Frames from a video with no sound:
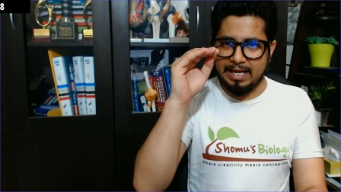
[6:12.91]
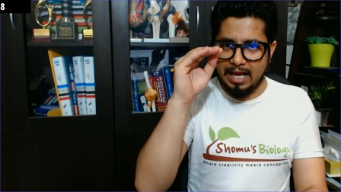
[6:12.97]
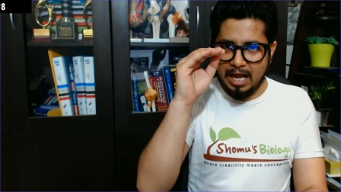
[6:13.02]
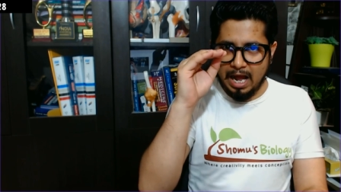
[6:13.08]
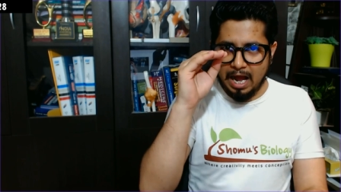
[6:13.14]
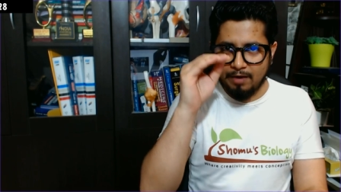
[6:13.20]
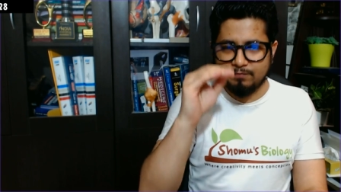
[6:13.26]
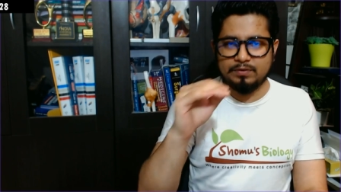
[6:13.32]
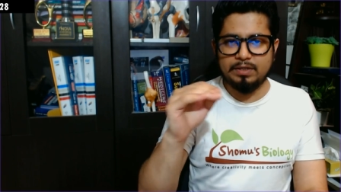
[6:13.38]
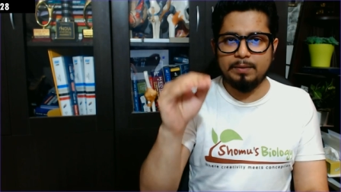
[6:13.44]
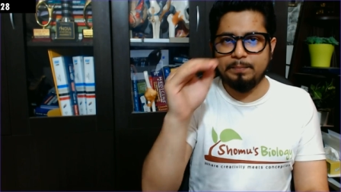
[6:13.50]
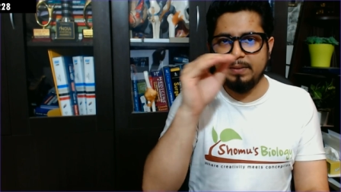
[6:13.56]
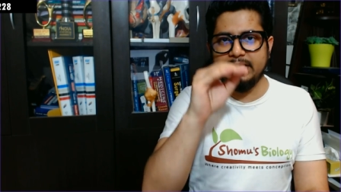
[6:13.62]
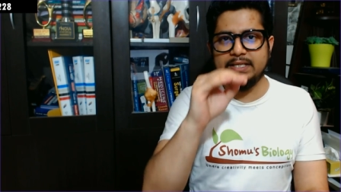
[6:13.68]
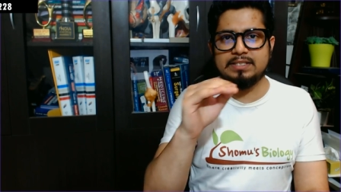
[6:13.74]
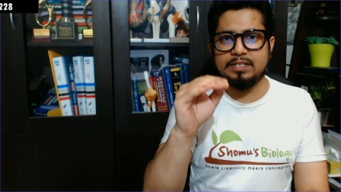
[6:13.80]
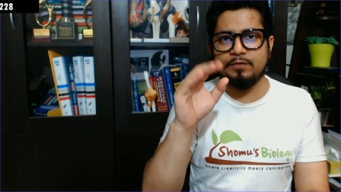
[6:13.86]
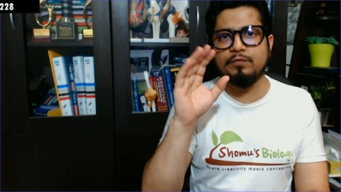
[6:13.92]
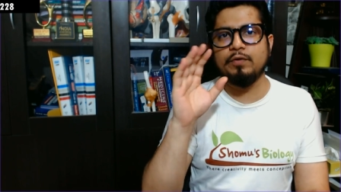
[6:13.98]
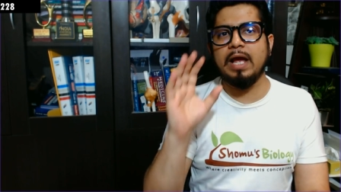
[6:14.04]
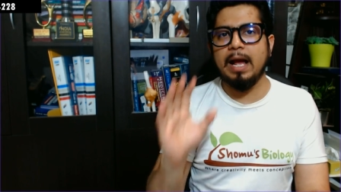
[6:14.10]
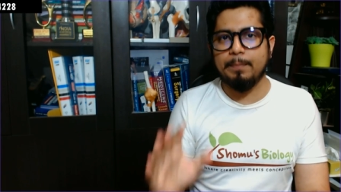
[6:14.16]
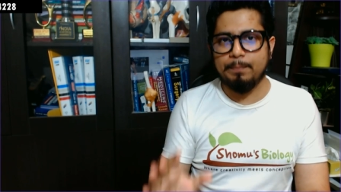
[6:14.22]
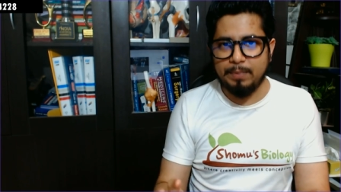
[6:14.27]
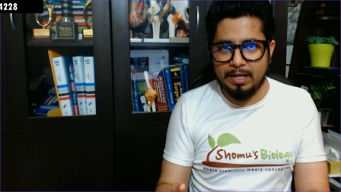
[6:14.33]
after BSc, if you
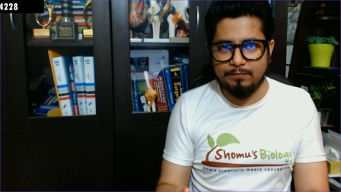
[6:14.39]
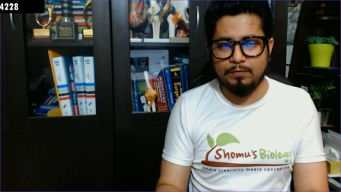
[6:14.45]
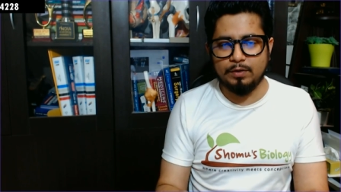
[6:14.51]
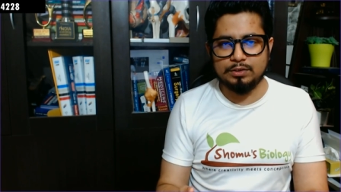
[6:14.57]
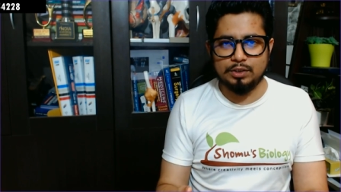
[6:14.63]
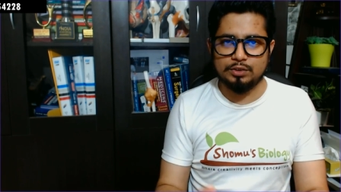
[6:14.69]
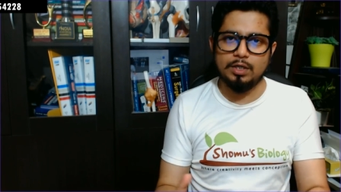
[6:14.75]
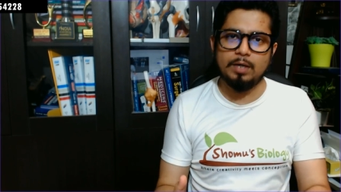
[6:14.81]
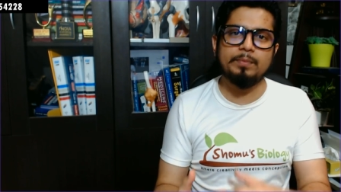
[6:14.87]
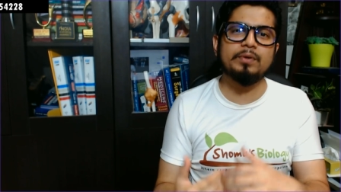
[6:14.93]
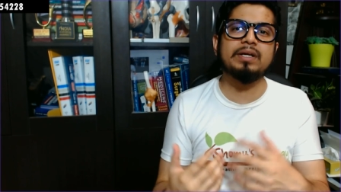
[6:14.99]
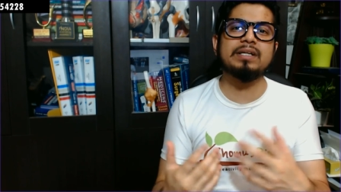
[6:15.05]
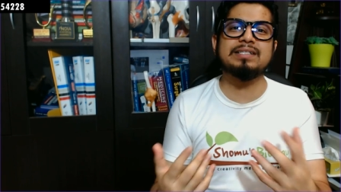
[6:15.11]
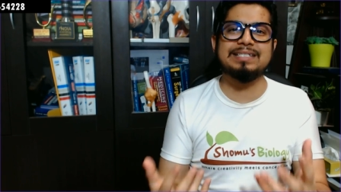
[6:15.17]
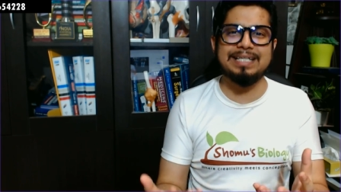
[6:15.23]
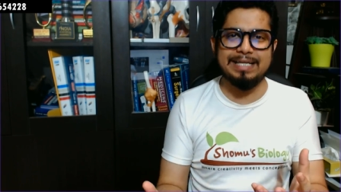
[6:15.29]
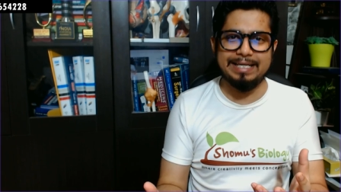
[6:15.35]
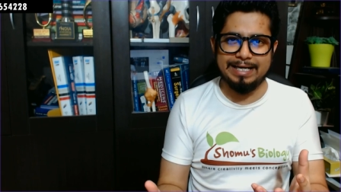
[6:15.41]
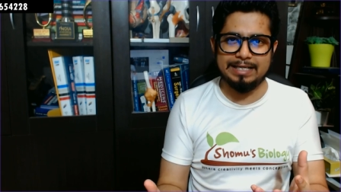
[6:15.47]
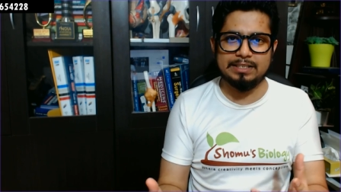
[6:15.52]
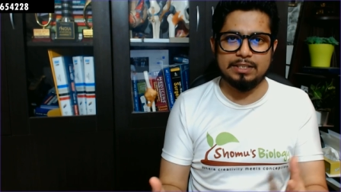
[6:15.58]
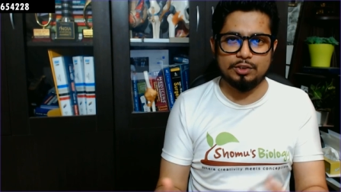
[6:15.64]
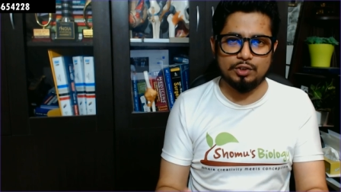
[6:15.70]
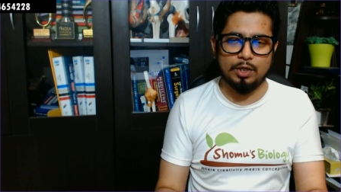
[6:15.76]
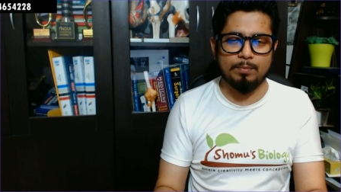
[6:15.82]
apply for the job, you can still get the
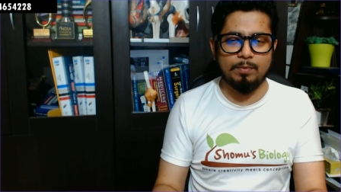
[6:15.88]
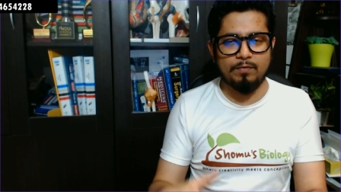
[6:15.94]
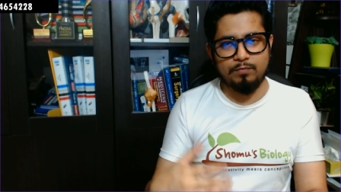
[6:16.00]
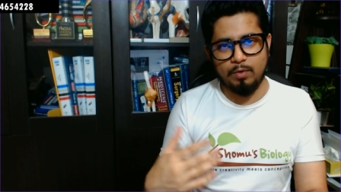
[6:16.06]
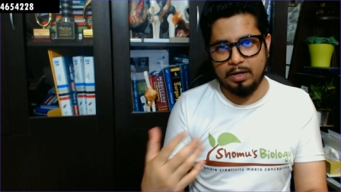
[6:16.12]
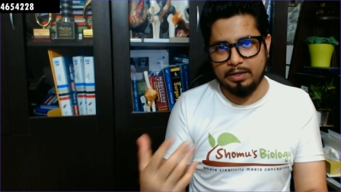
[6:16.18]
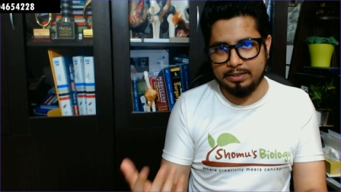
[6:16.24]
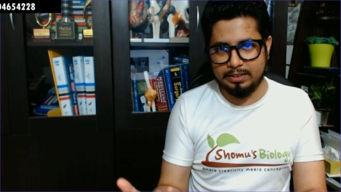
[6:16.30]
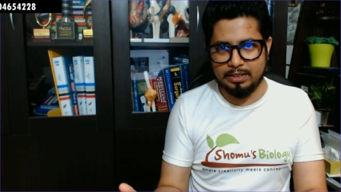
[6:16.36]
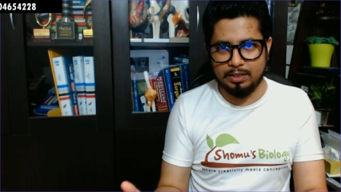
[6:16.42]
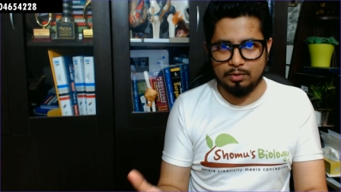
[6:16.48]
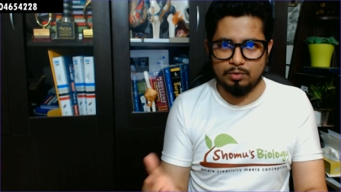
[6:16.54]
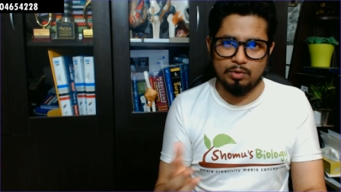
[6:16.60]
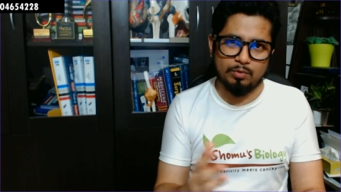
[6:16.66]
job of quality control,